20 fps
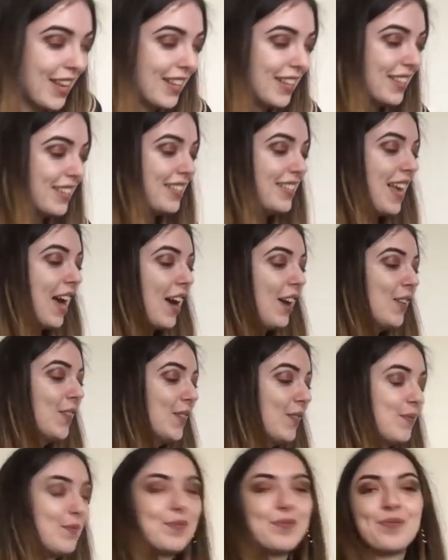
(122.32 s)
So,
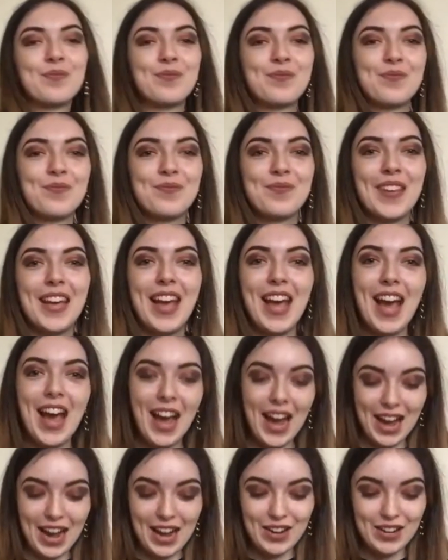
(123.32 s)

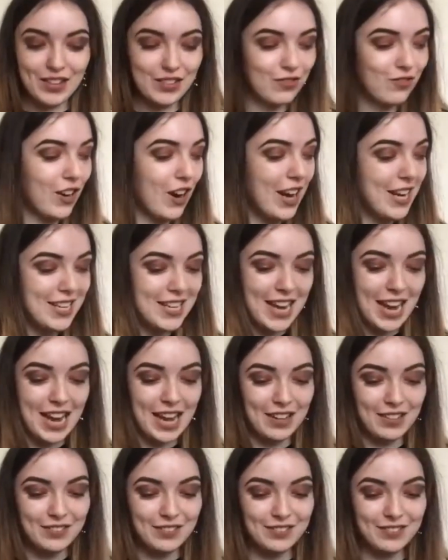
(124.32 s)
right
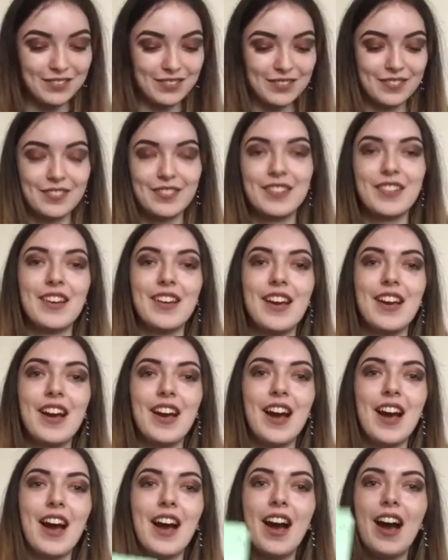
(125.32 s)
now,
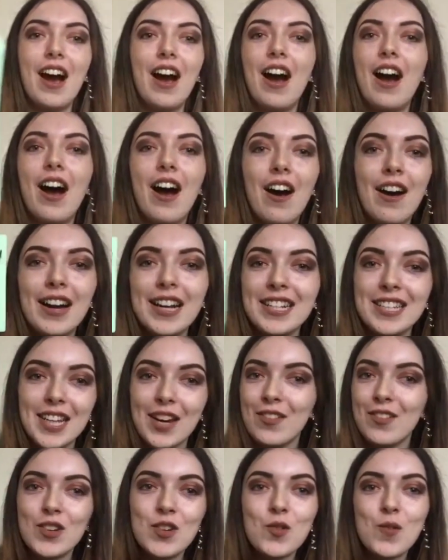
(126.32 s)
I
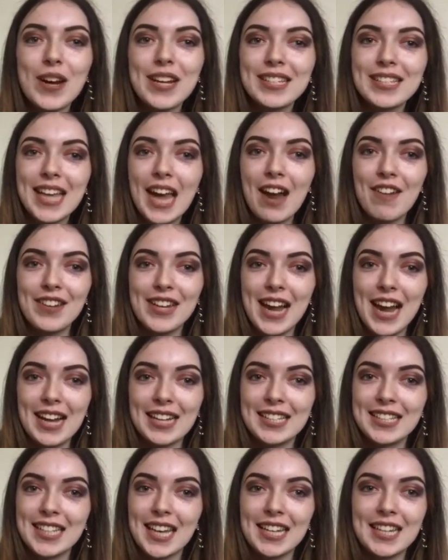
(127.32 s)
don't always carry
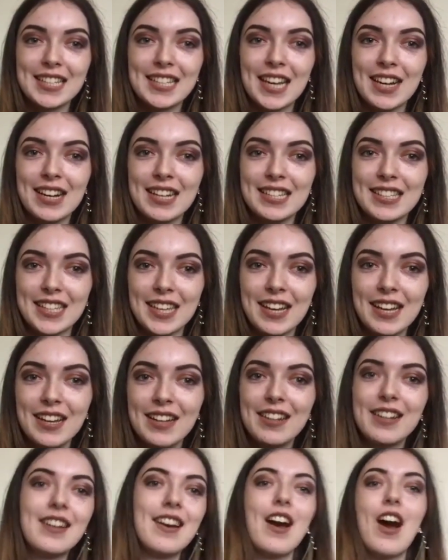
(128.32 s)
hand sanitizer.
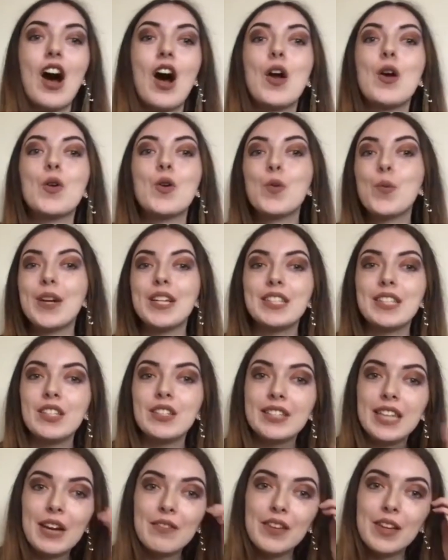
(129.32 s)
I always
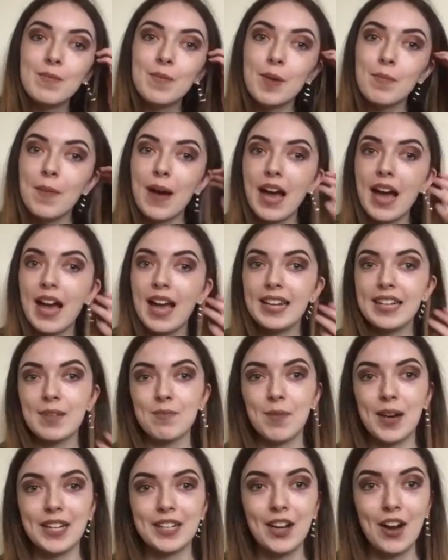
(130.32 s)
used to have it in my bag, in
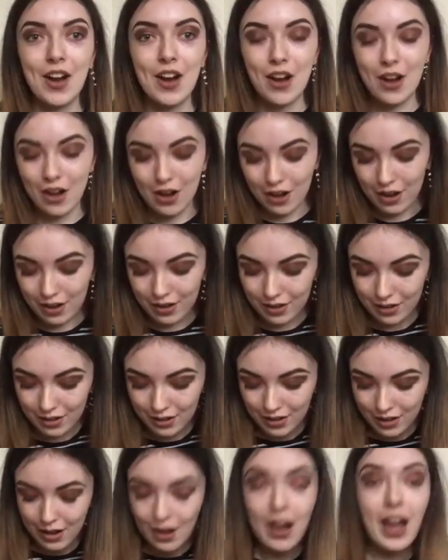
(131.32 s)
my car.
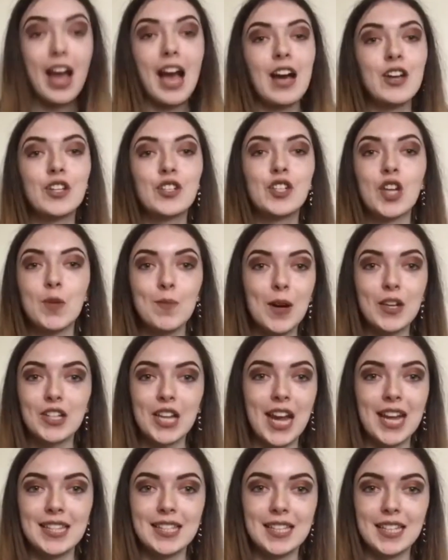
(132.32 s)
So much
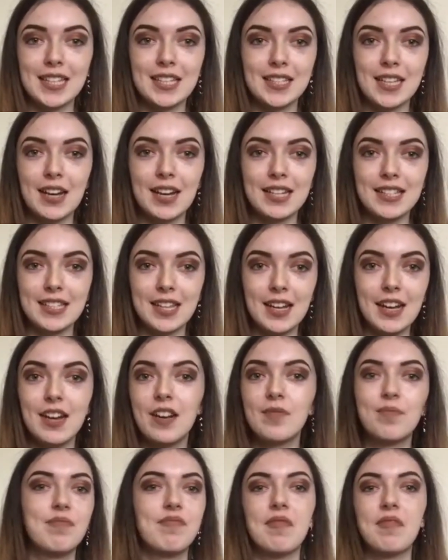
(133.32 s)
hand sanitizer.
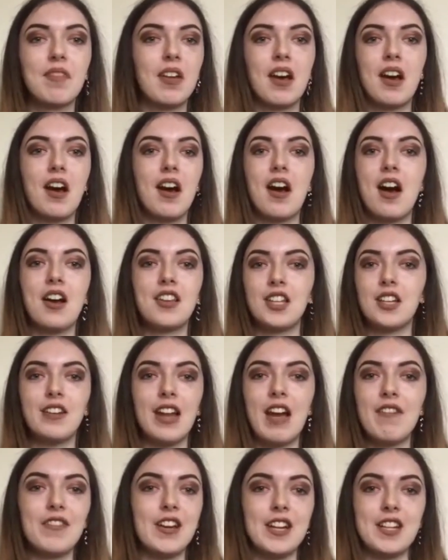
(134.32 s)
I don't
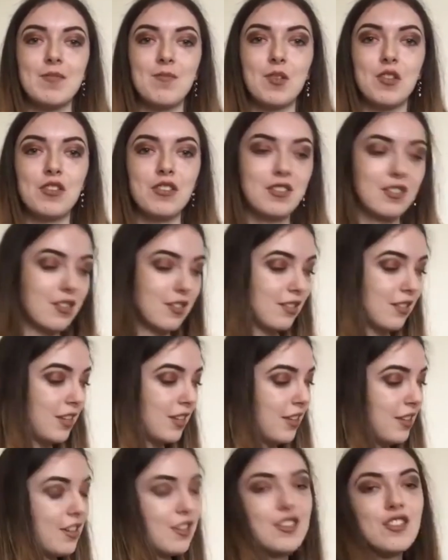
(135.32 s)
have it anymore.
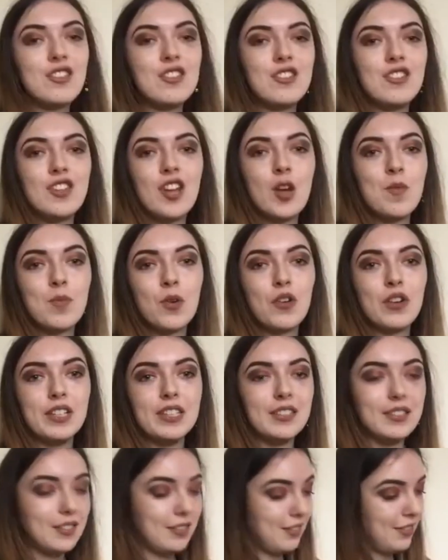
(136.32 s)
No
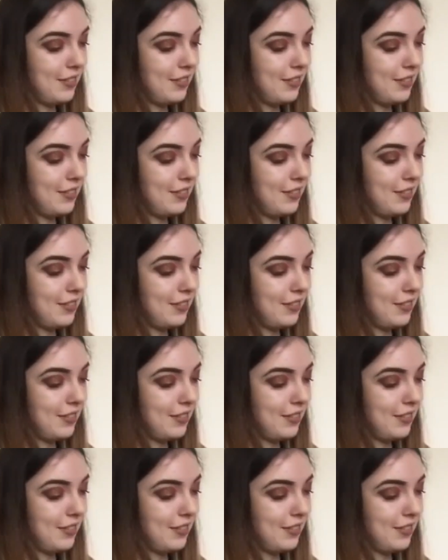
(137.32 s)
point.